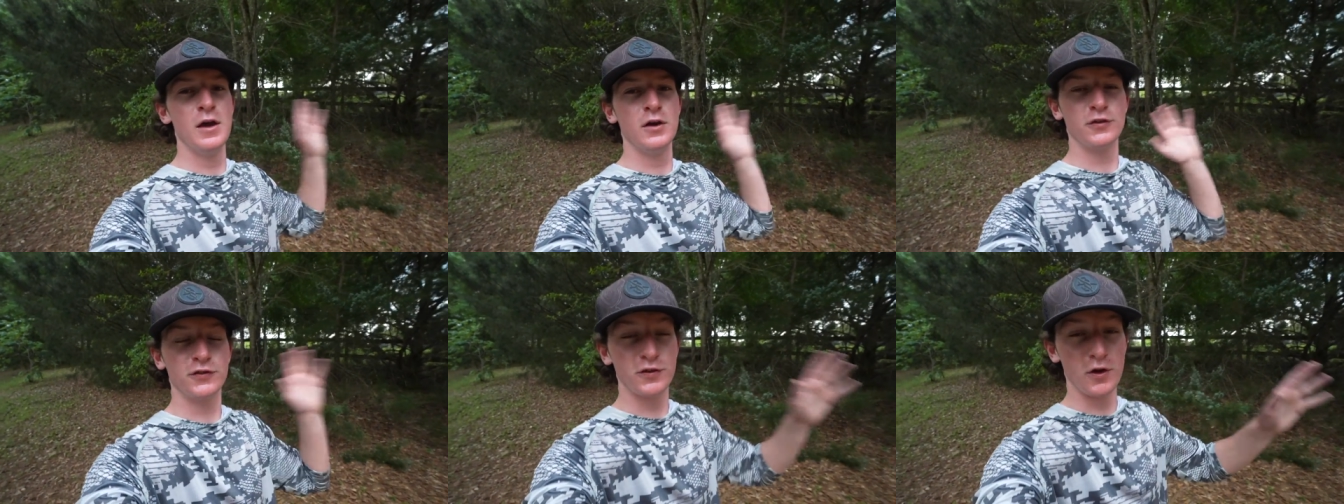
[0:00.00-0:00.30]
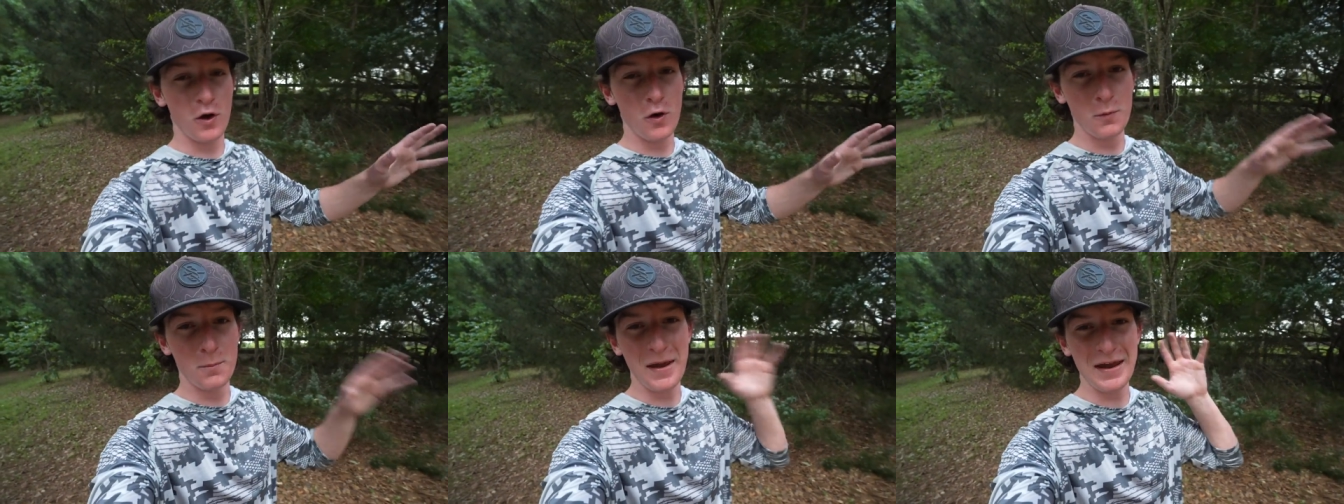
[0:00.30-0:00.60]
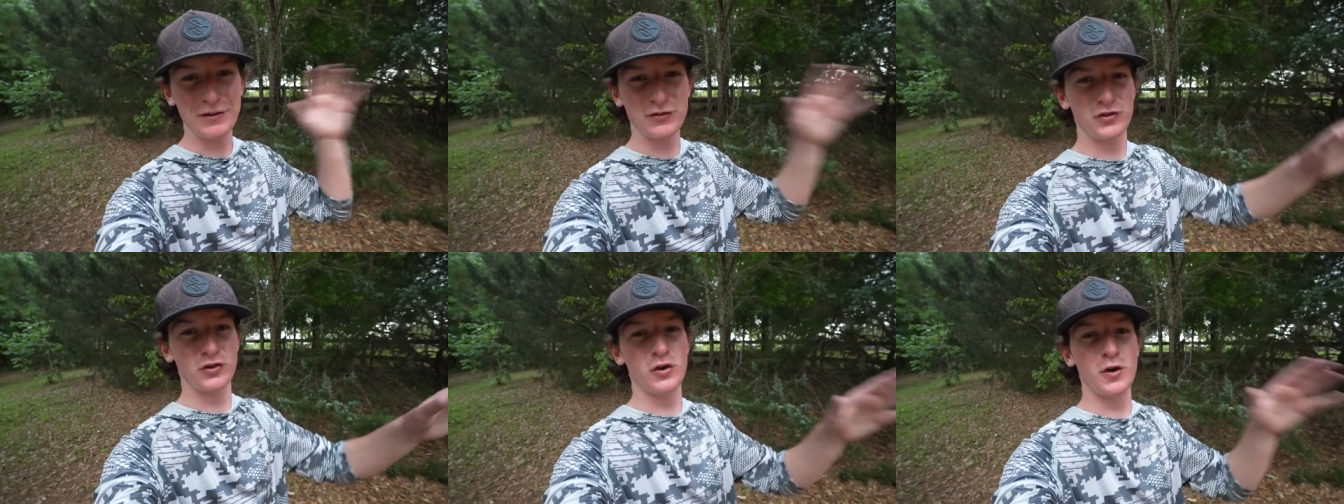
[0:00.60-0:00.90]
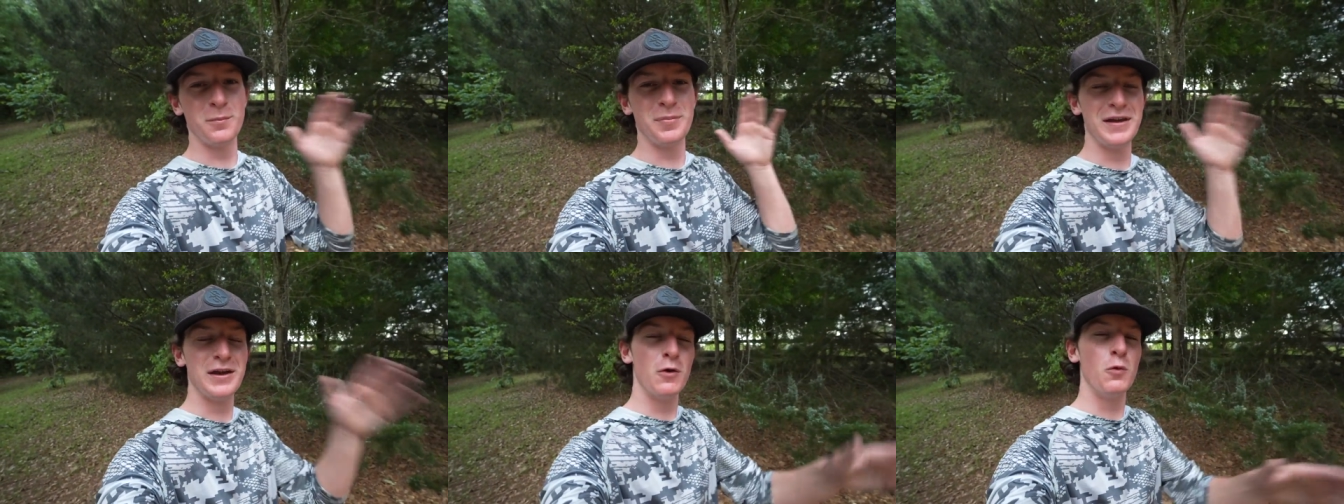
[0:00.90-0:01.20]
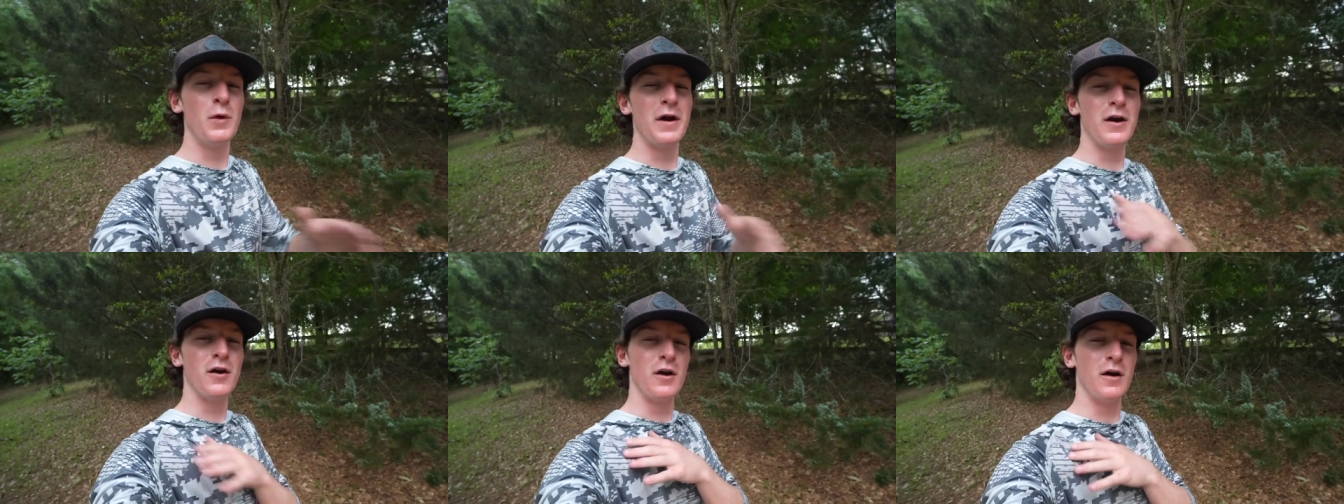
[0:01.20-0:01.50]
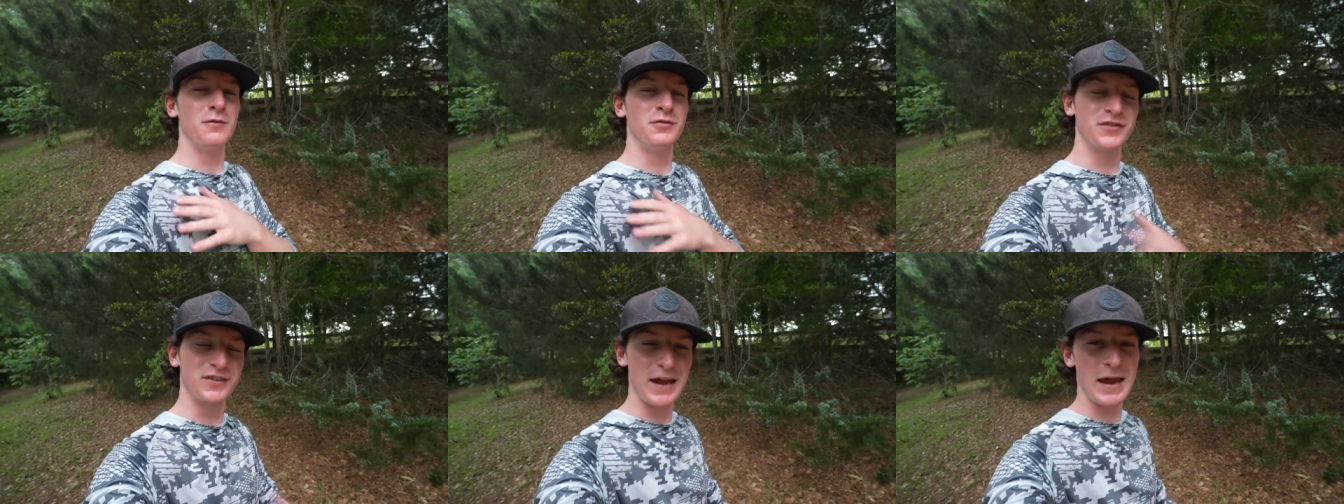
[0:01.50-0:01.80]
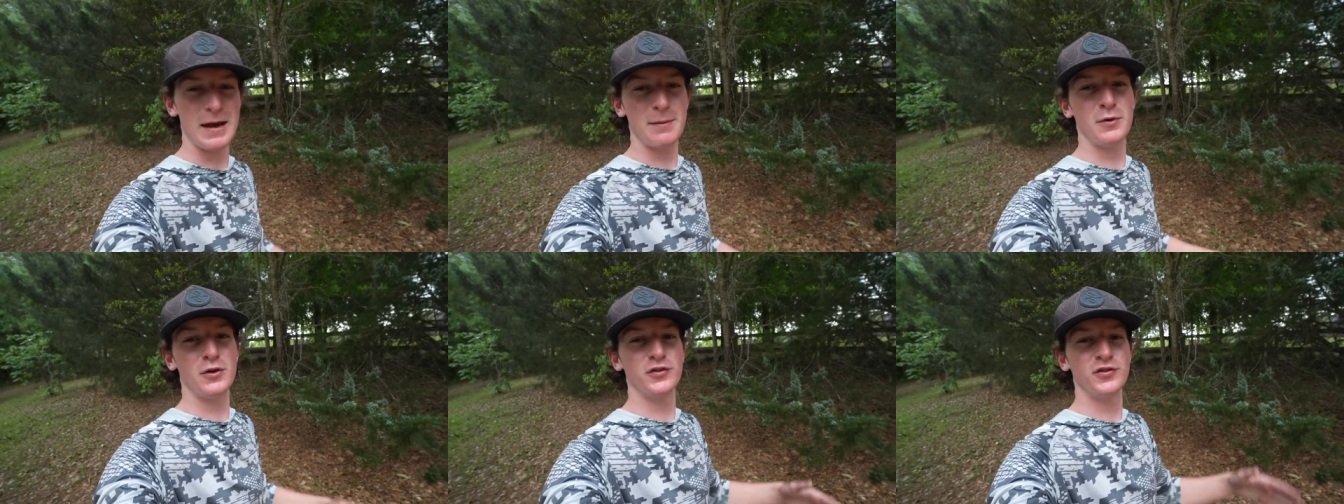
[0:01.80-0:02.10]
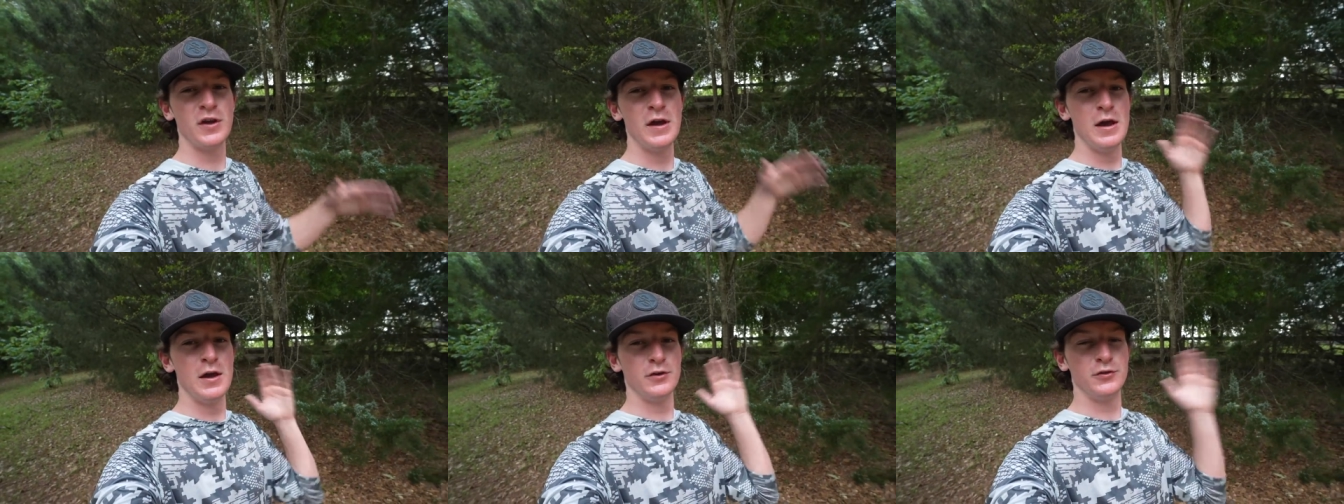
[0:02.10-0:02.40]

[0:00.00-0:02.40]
So make sure to be aware of scammers.